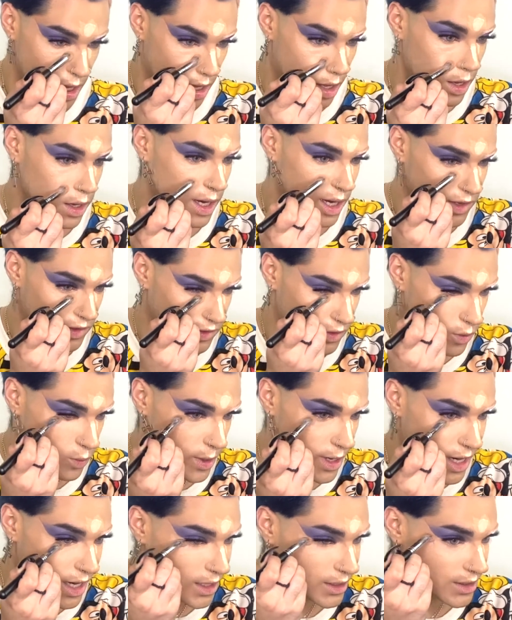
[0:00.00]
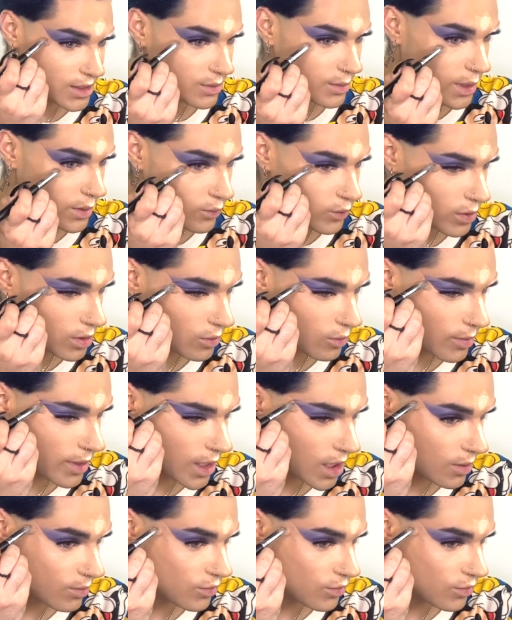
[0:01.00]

Okay, so where I see my real makeup